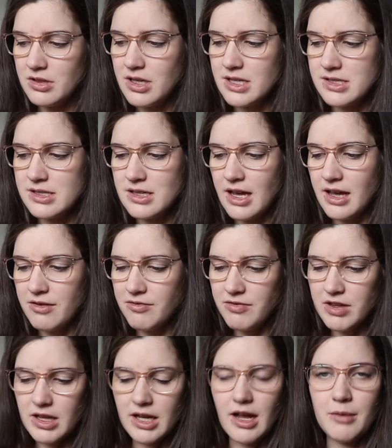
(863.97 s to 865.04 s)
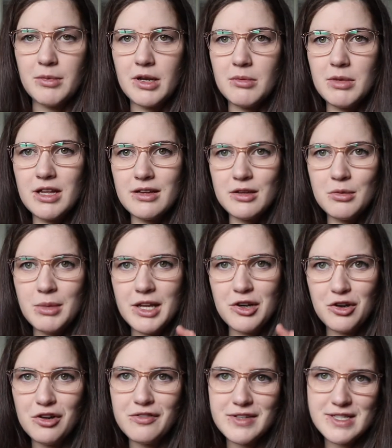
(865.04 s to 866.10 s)
because I feel like I'm gonna be a little bit
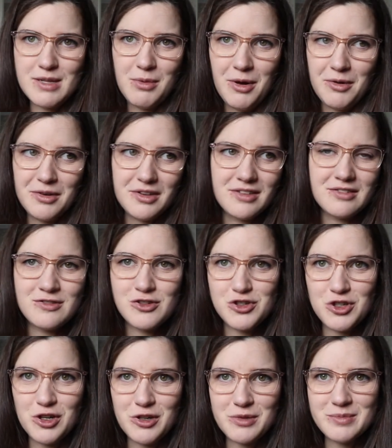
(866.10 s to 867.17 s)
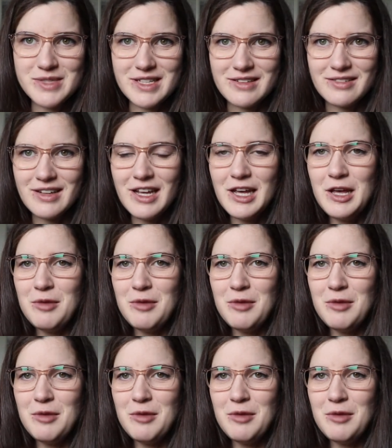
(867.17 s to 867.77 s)
nervous about germs and